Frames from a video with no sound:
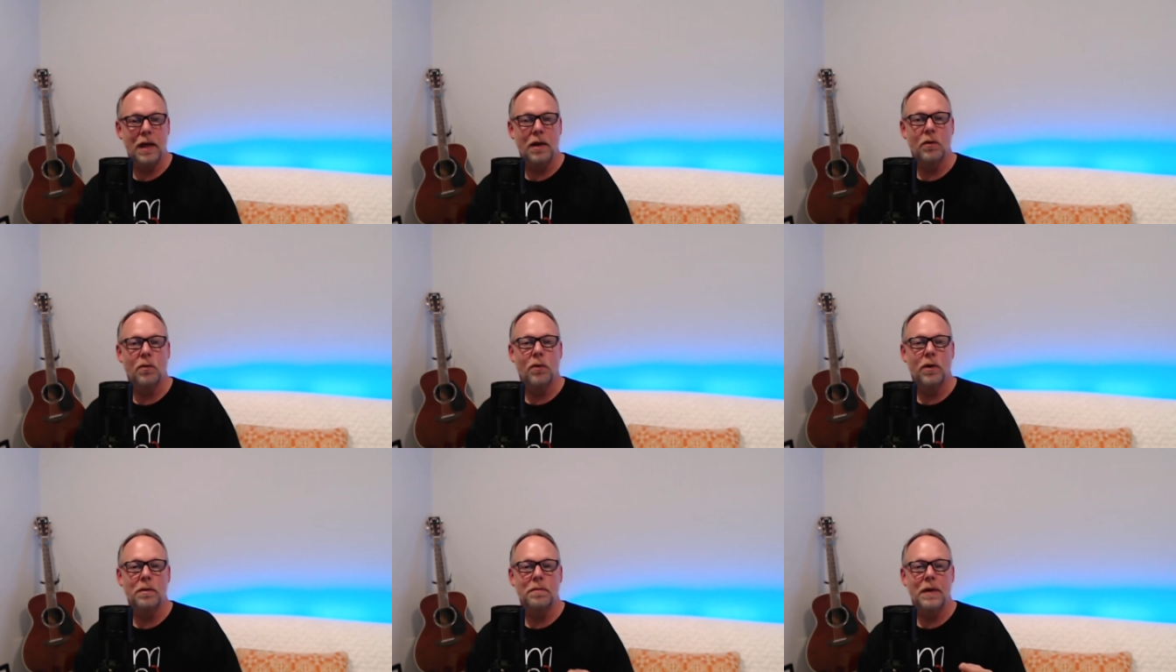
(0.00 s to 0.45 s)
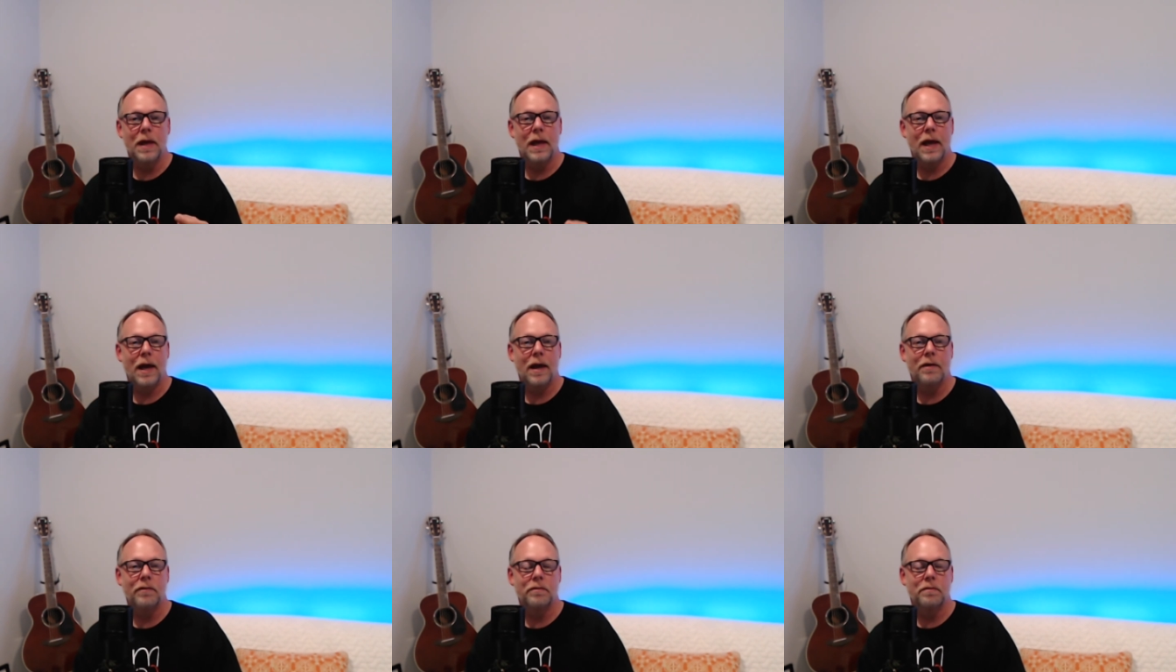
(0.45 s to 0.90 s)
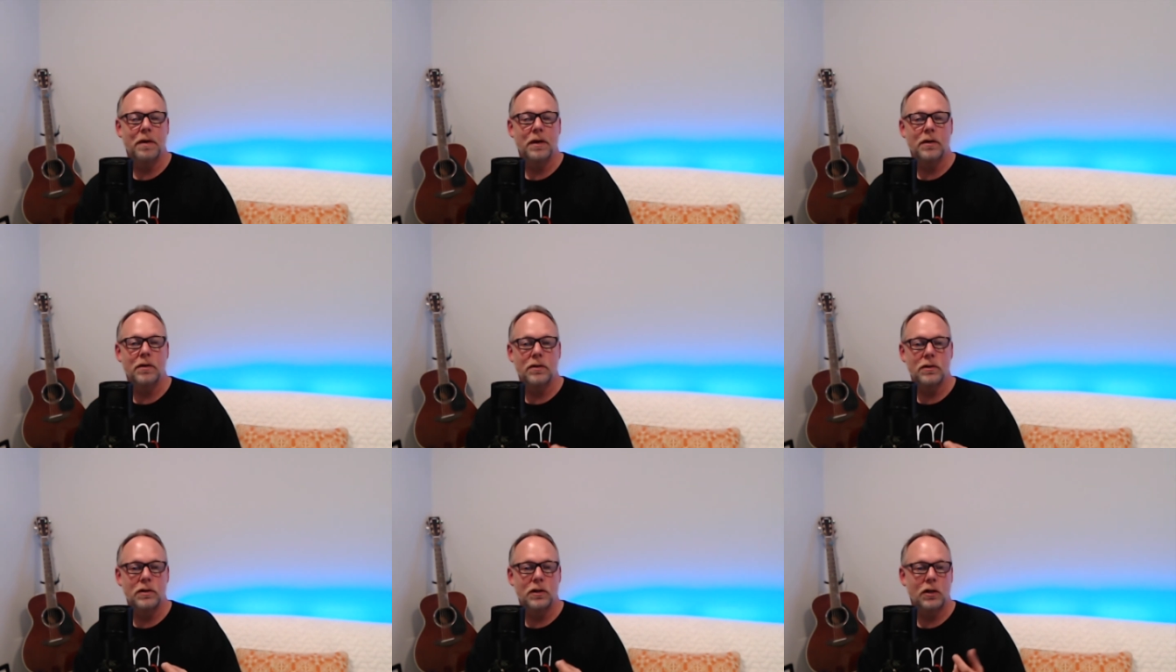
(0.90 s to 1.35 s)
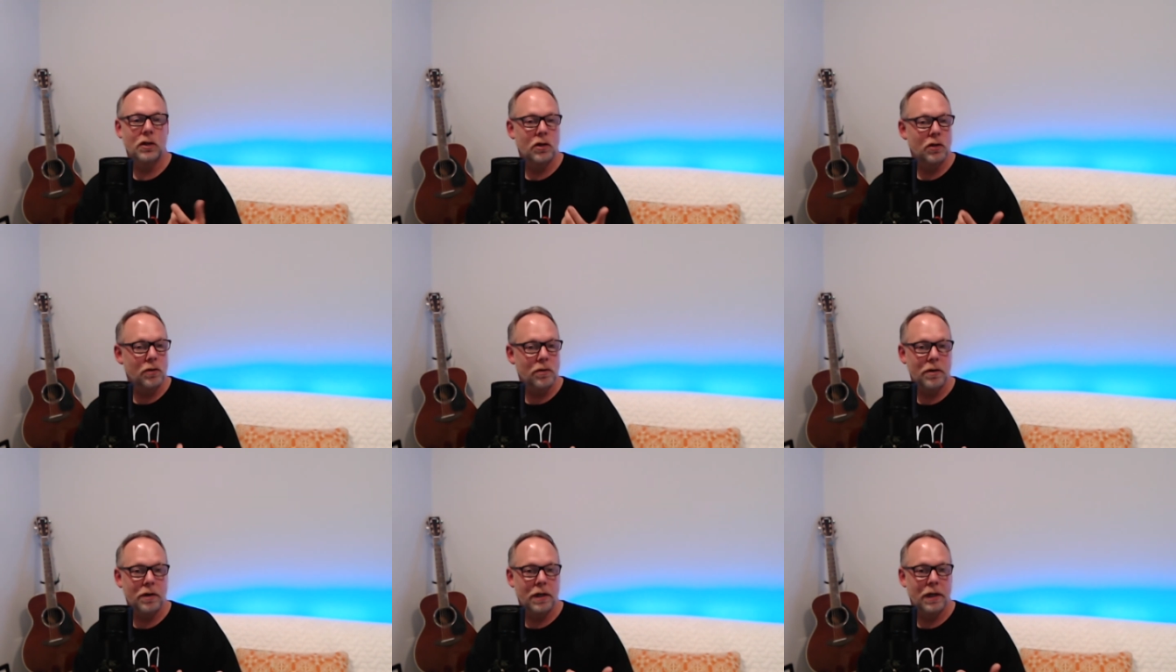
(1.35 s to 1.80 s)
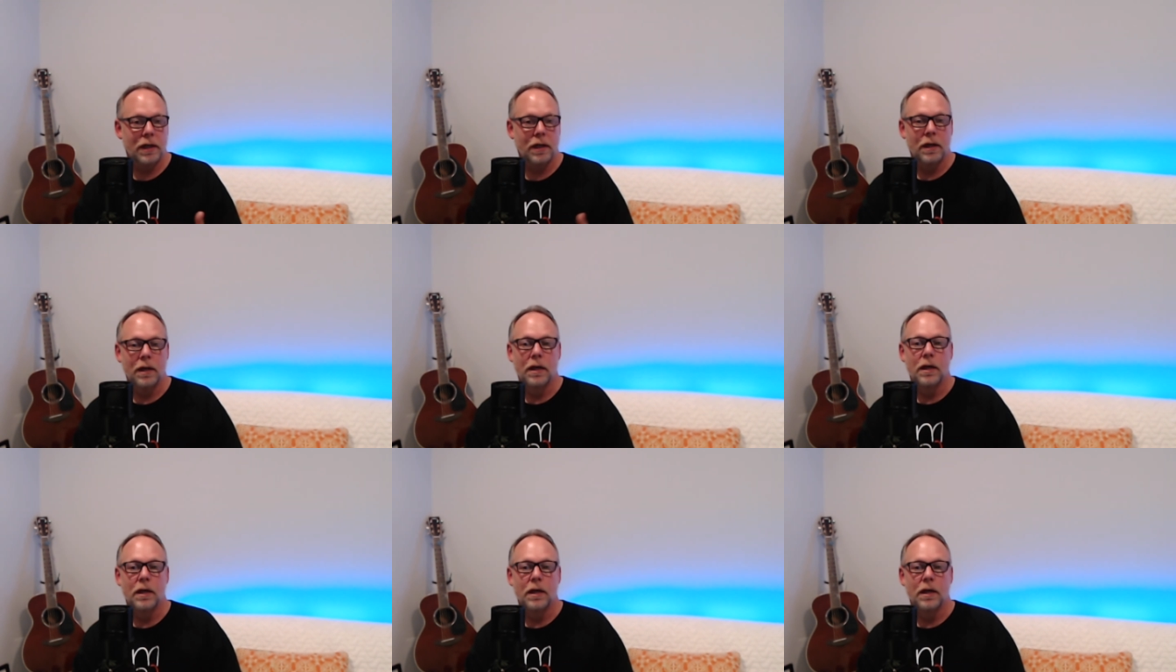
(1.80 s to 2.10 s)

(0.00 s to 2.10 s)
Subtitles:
One may have better security.